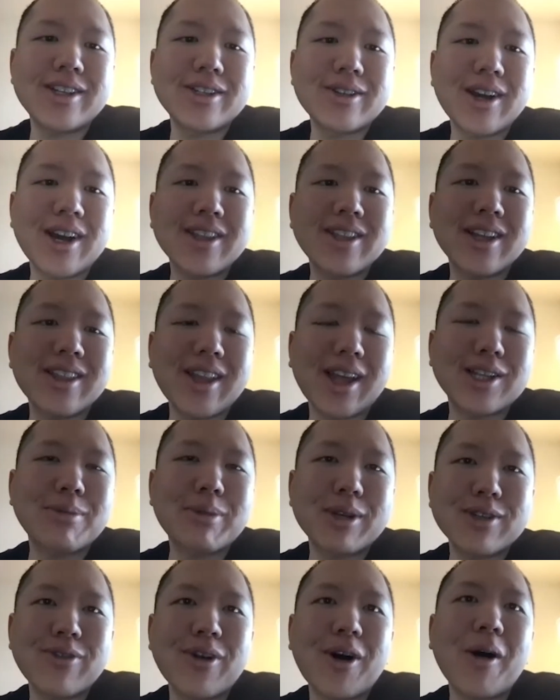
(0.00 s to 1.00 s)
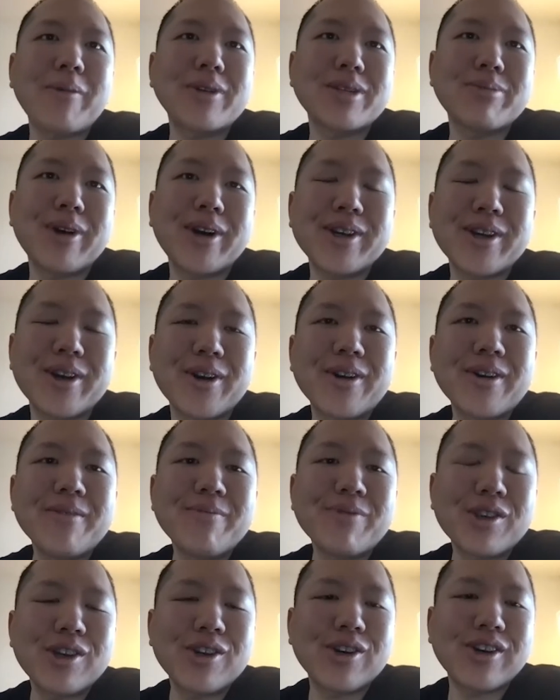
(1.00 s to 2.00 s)
So I think that speaks volumes about your
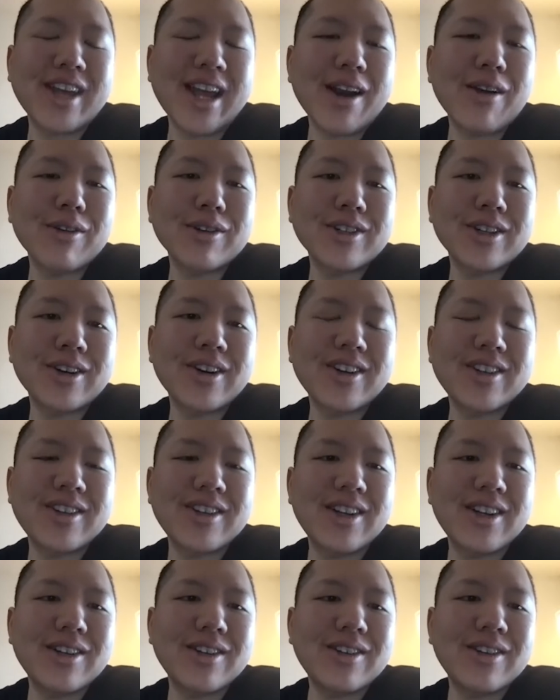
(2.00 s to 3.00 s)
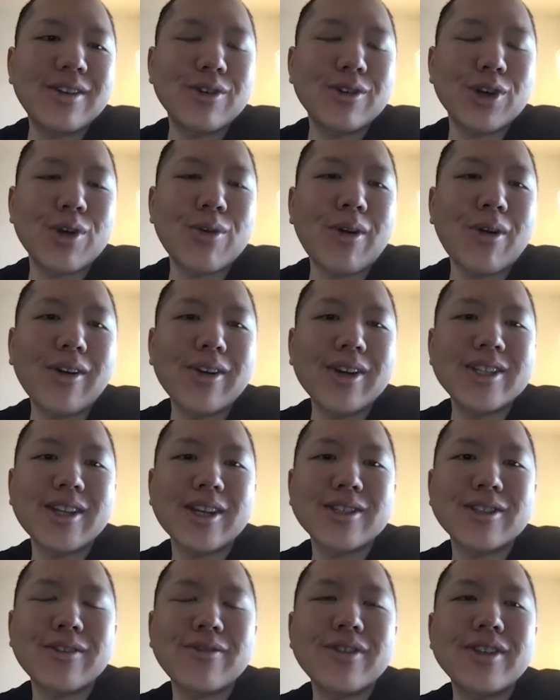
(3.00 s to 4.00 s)
your character and, and your qualities
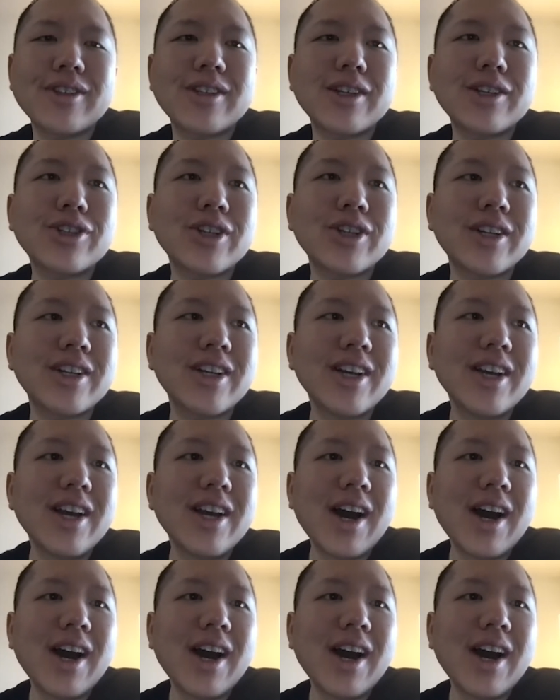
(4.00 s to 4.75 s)
as a physician.